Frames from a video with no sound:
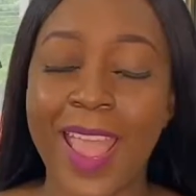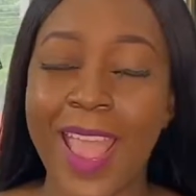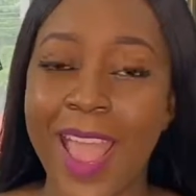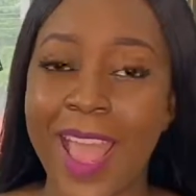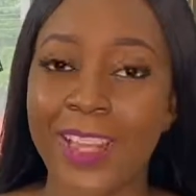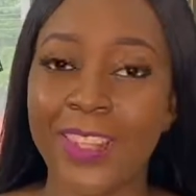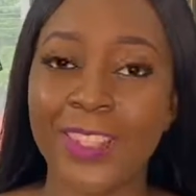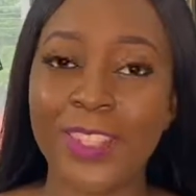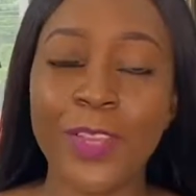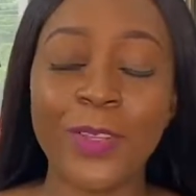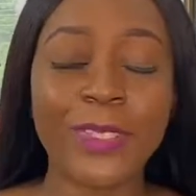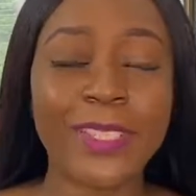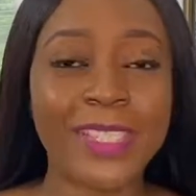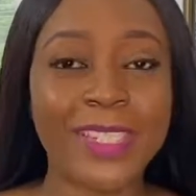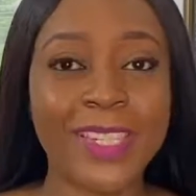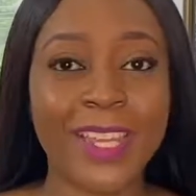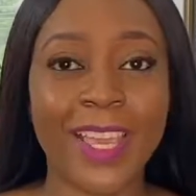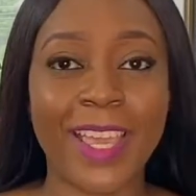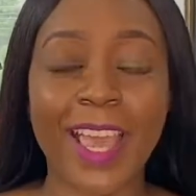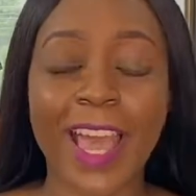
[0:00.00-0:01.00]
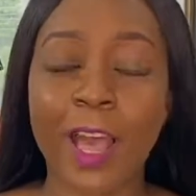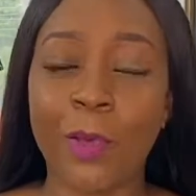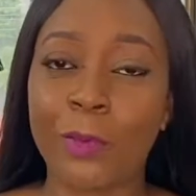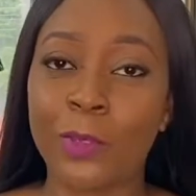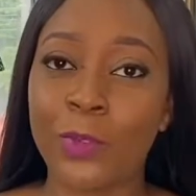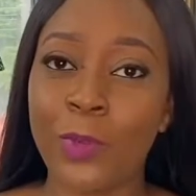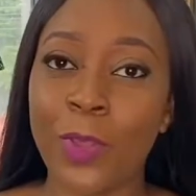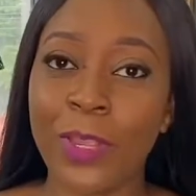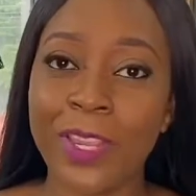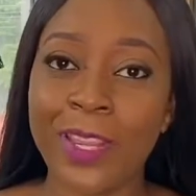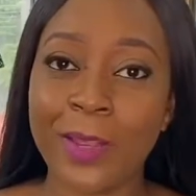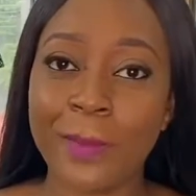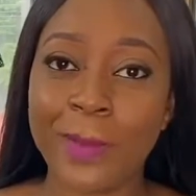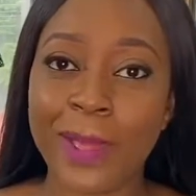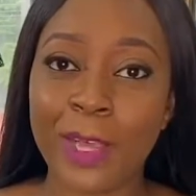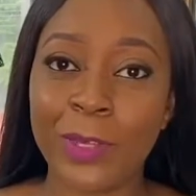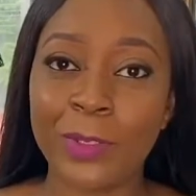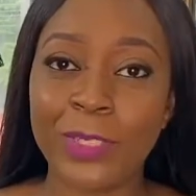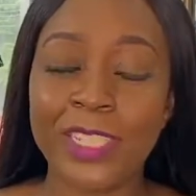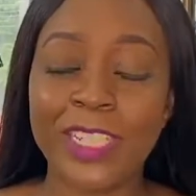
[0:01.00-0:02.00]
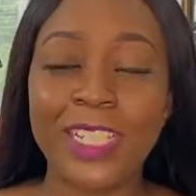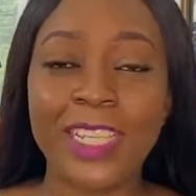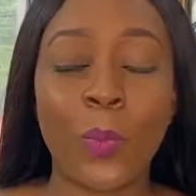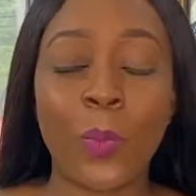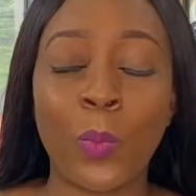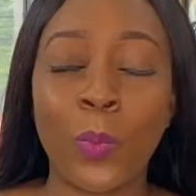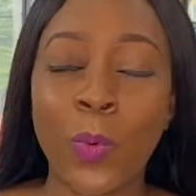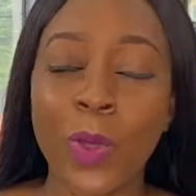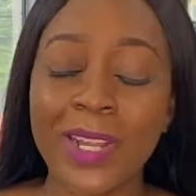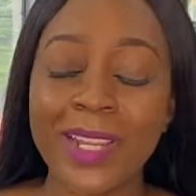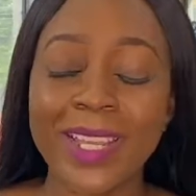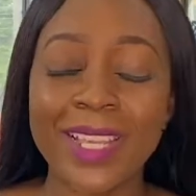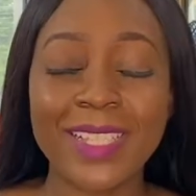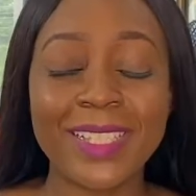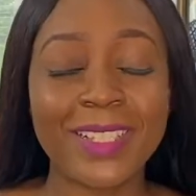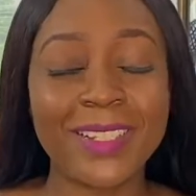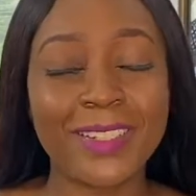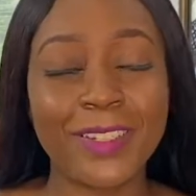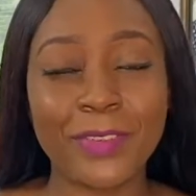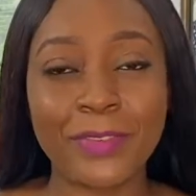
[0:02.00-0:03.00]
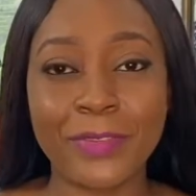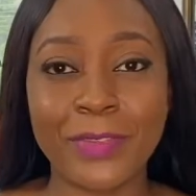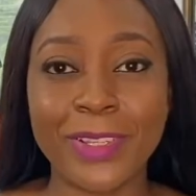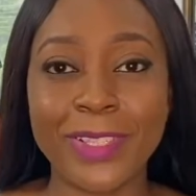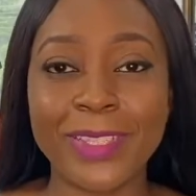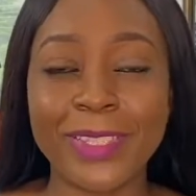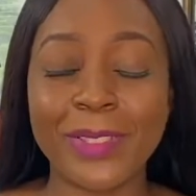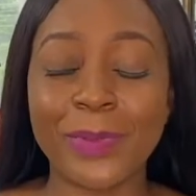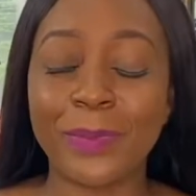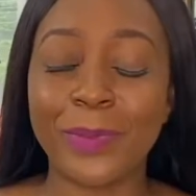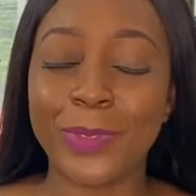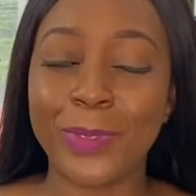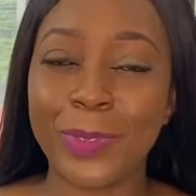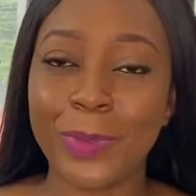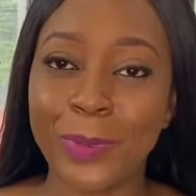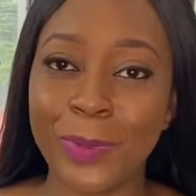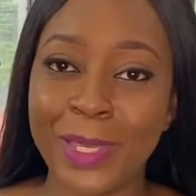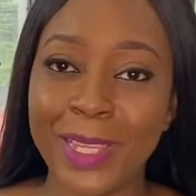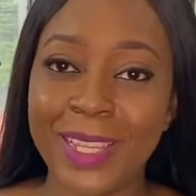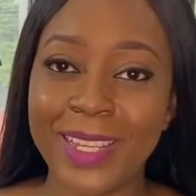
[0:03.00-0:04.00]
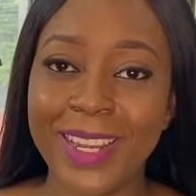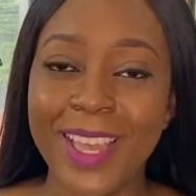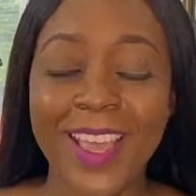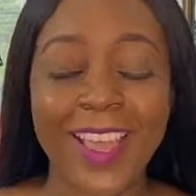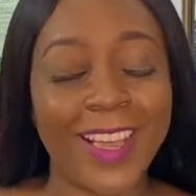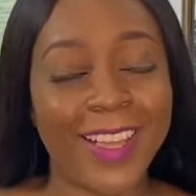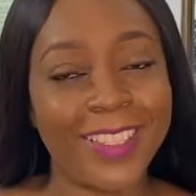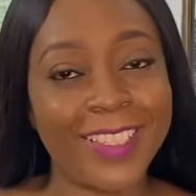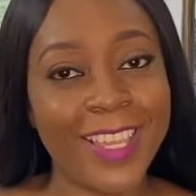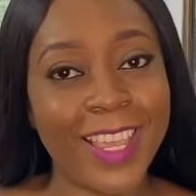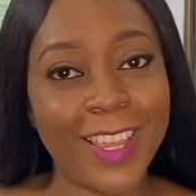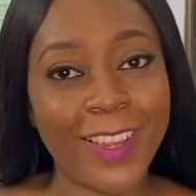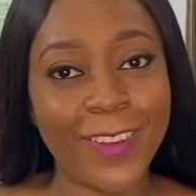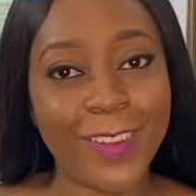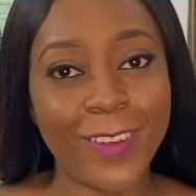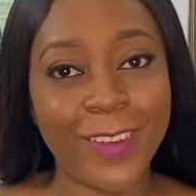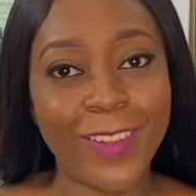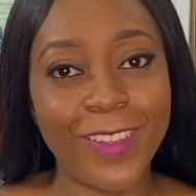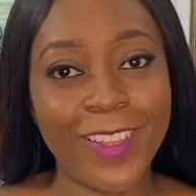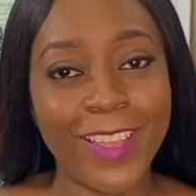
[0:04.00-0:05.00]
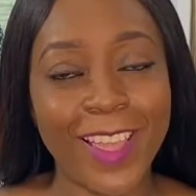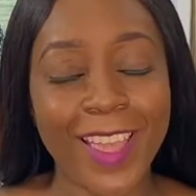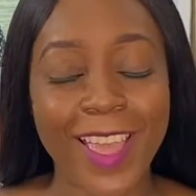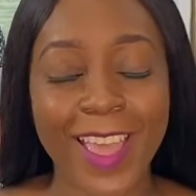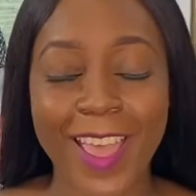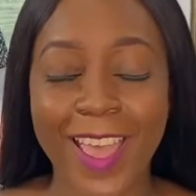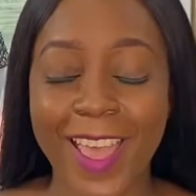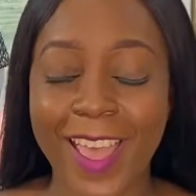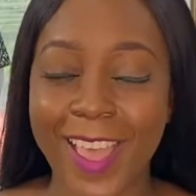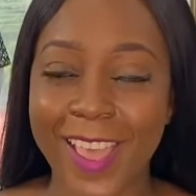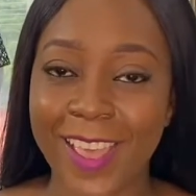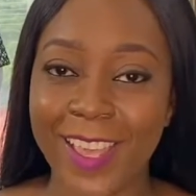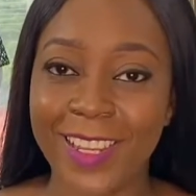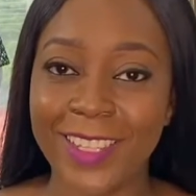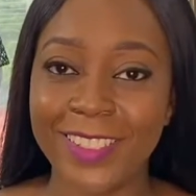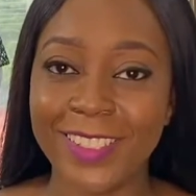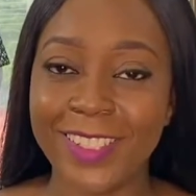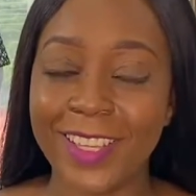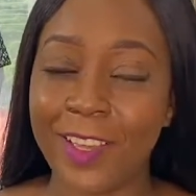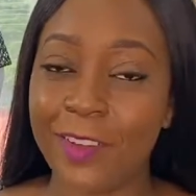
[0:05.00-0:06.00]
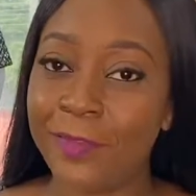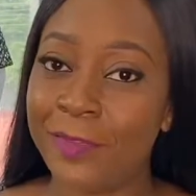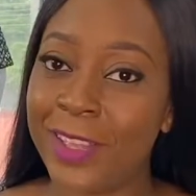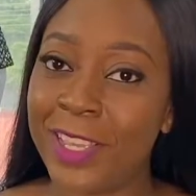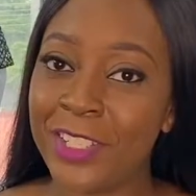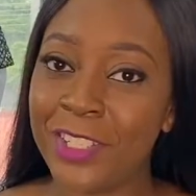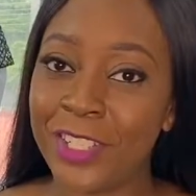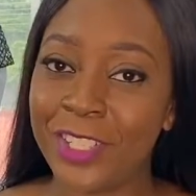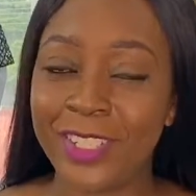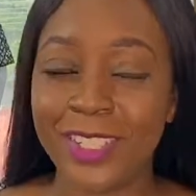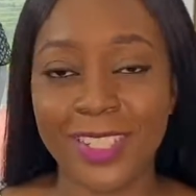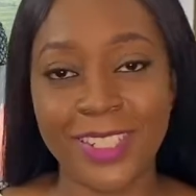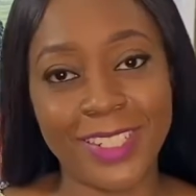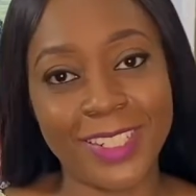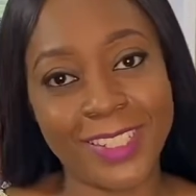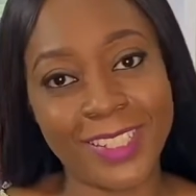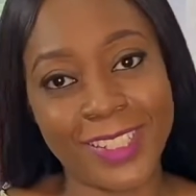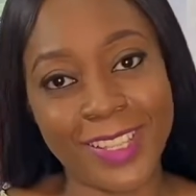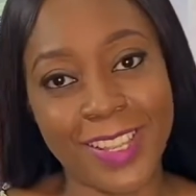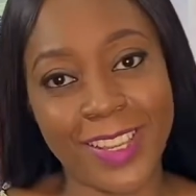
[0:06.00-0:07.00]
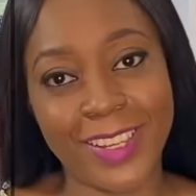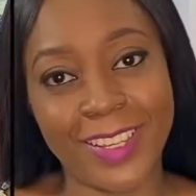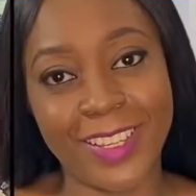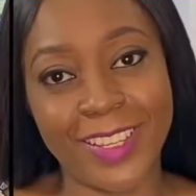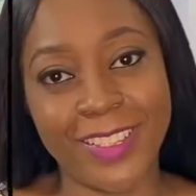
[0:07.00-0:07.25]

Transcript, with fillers: And so today, I'll be talking about what is the difference between a tailor and a fashion designer.